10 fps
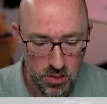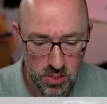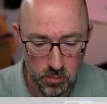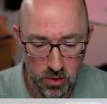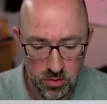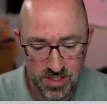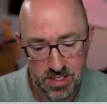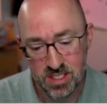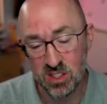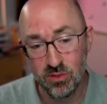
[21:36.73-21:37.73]
So I'm going to use a
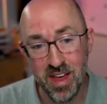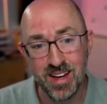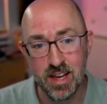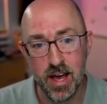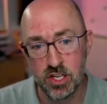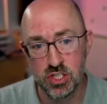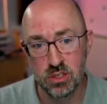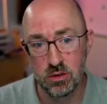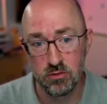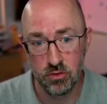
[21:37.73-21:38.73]
select
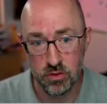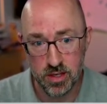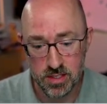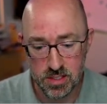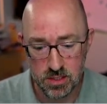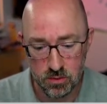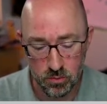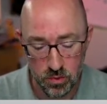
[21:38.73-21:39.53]
action for this.